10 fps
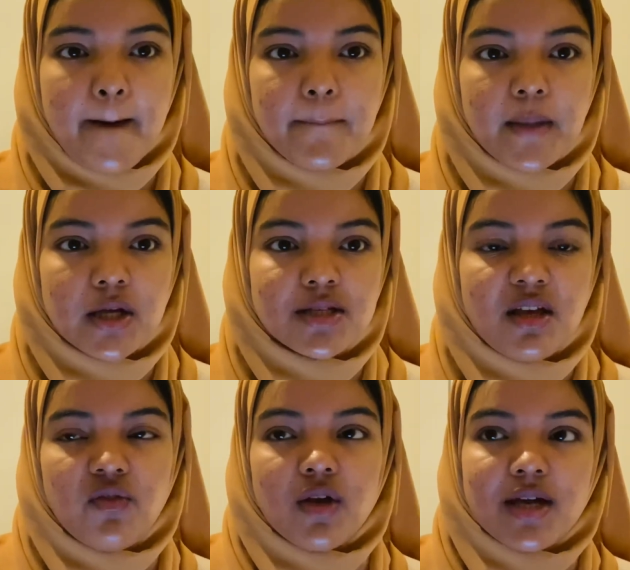because
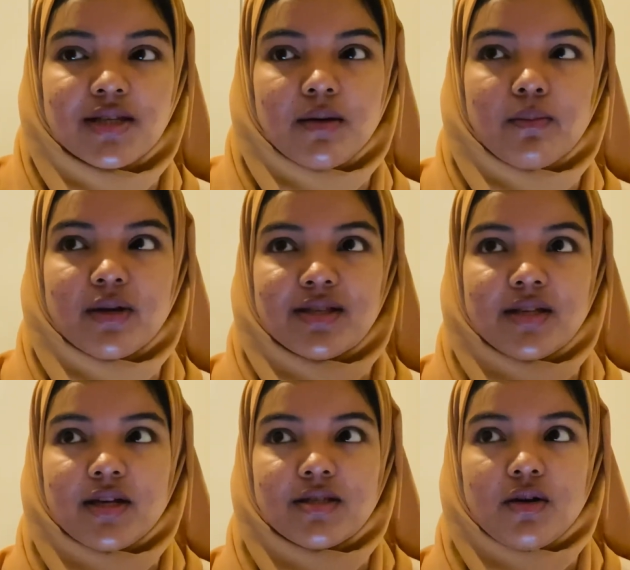if you hear somebody
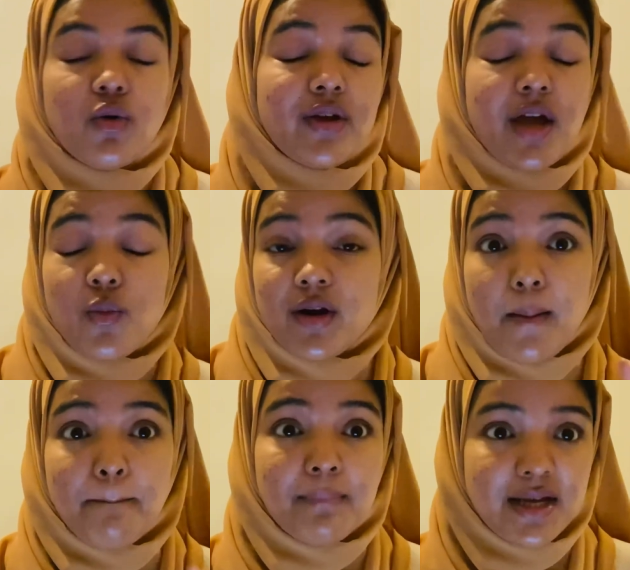says, oh yeah, it went
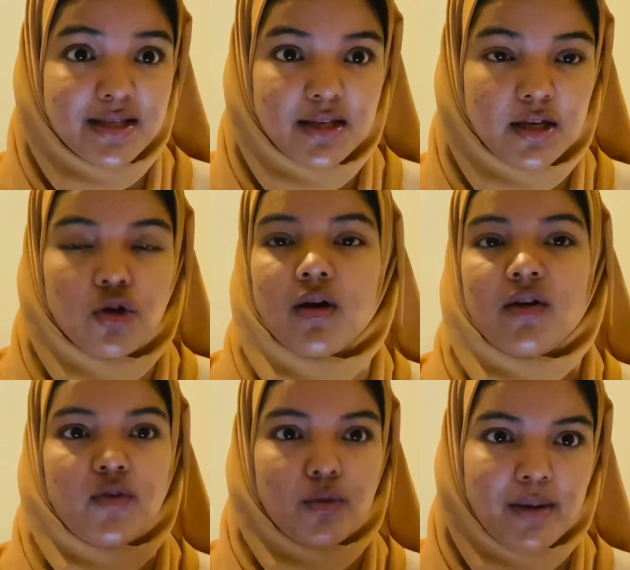amazing, you're gonna
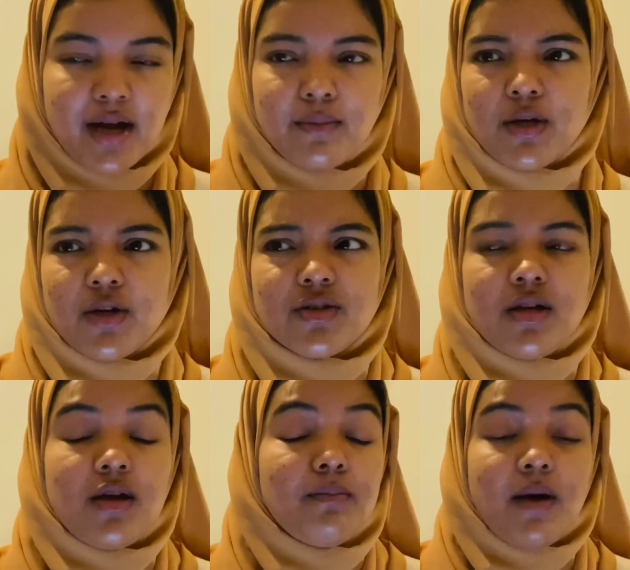feel bad because
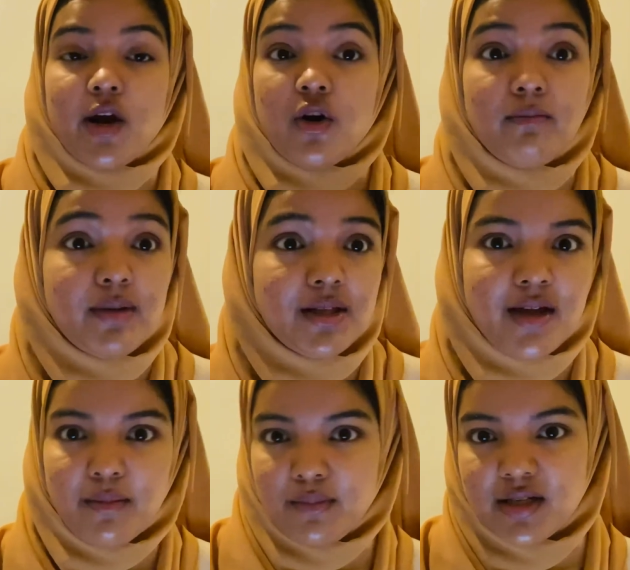it might not have been
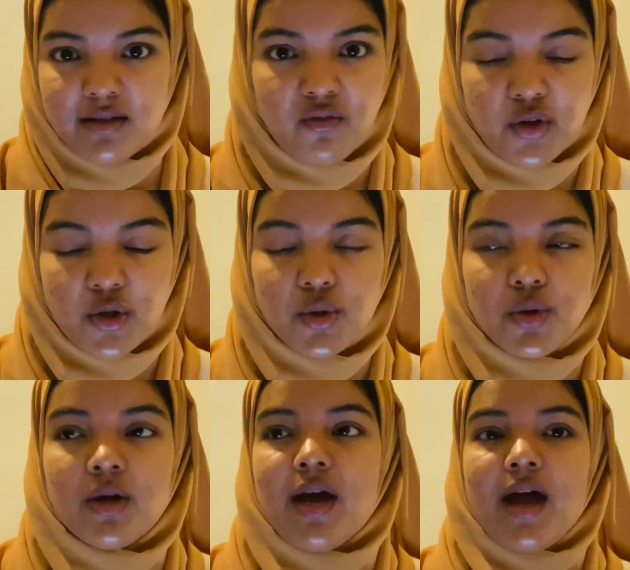that amazing for
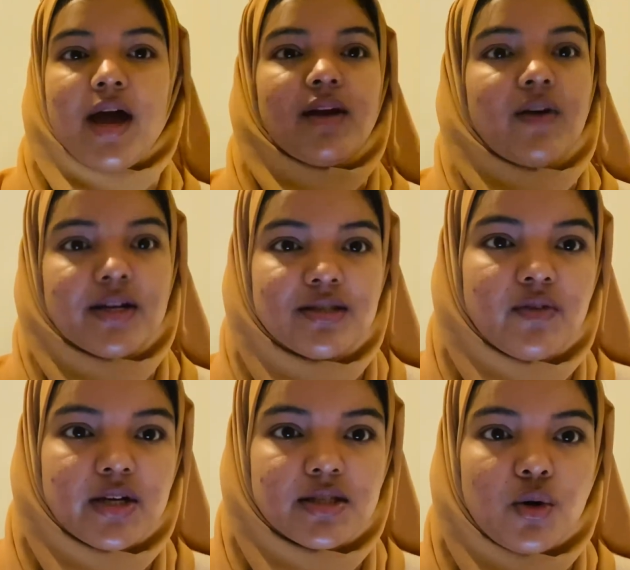you, and vice
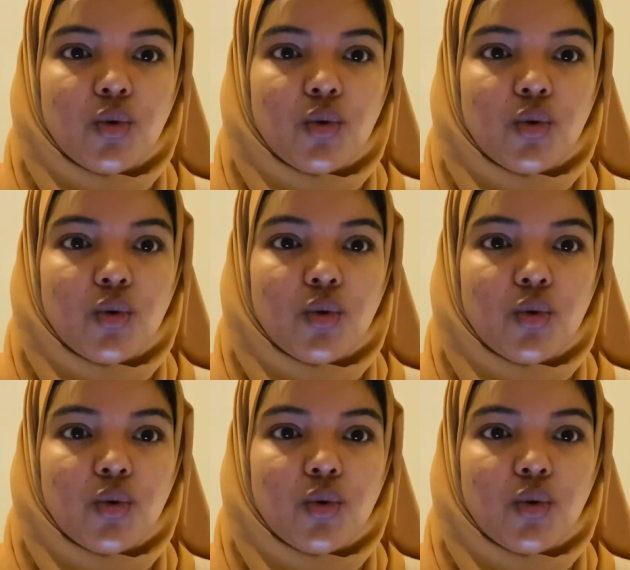versa.